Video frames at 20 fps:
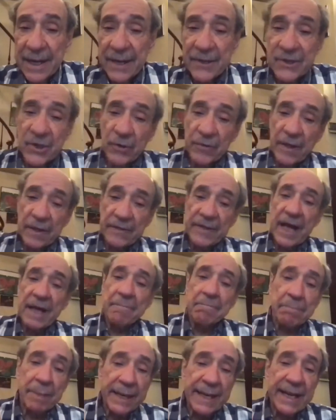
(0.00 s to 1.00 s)
so
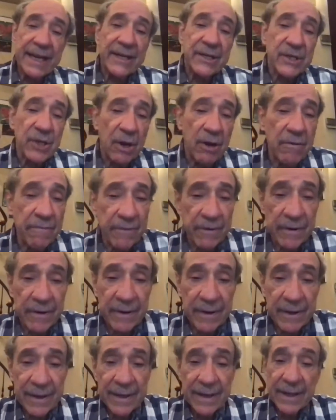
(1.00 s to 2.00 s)
that bleeds
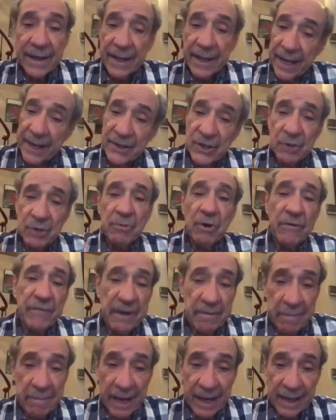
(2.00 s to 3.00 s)
over into
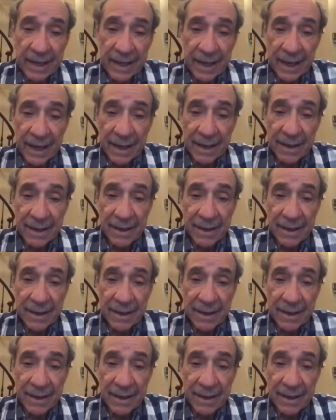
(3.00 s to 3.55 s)
movie making.